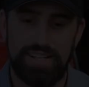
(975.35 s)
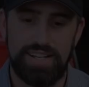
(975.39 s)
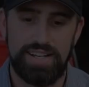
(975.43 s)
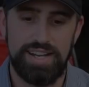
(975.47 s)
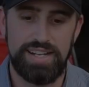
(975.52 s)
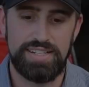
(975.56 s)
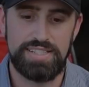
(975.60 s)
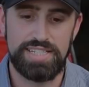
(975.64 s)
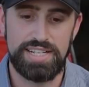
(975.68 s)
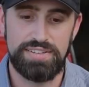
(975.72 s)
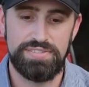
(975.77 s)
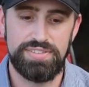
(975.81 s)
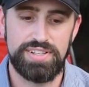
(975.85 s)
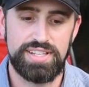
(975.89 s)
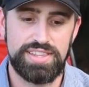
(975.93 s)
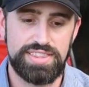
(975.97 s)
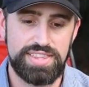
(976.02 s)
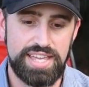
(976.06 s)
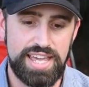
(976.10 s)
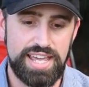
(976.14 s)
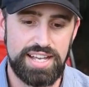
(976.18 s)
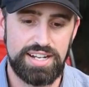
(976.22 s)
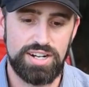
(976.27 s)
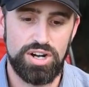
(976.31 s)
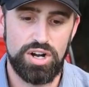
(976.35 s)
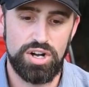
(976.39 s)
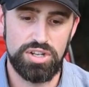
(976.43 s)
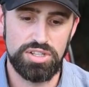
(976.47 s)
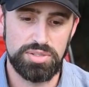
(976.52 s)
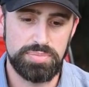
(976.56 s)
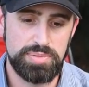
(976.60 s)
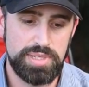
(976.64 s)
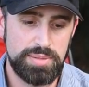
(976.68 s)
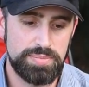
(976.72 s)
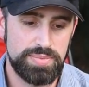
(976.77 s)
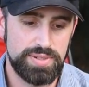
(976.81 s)
I definitely thank all
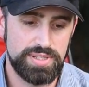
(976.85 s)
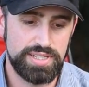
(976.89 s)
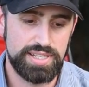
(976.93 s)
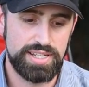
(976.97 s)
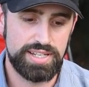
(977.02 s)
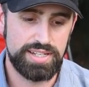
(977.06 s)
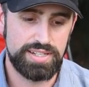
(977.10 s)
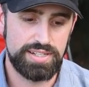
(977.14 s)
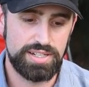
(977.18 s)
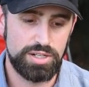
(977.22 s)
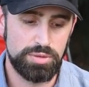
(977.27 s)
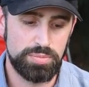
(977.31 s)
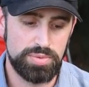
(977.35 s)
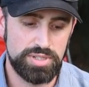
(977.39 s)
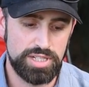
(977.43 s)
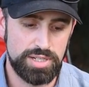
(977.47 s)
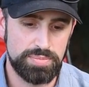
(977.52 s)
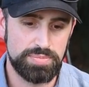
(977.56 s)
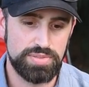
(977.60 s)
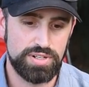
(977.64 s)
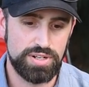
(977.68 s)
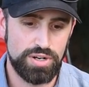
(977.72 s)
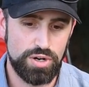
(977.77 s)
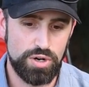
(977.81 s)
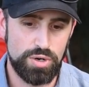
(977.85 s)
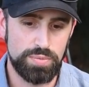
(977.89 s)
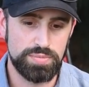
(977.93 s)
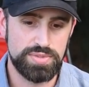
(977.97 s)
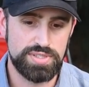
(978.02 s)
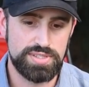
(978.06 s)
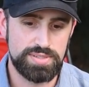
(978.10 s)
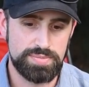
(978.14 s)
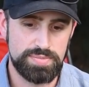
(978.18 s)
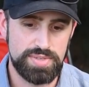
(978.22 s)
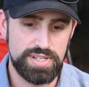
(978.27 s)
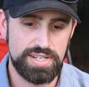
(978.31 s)
the people that open up their homes
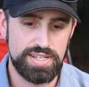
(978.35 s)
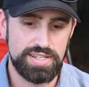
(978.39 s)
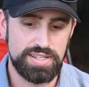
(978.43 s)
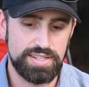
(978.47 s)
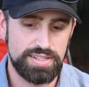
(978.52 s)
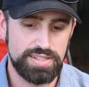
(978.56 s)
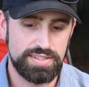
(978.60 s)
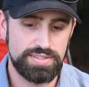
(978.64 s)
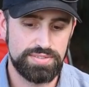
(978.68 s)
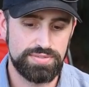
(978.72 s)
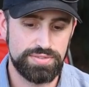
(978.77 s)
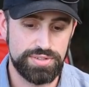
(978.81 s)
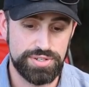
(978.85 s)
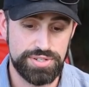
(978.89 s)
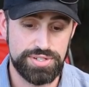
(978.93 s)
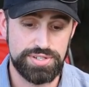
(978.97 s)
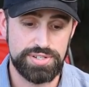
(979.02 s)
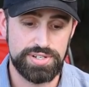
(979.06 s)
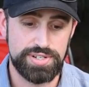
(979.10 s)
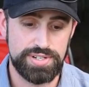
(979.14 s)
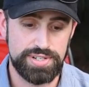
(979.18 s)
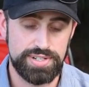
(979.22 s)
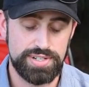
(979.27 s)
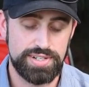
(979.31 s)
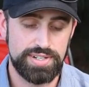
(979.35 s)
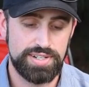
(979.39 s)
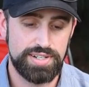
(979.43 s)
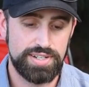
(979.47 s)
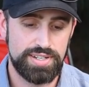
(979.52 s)
to me, for sure.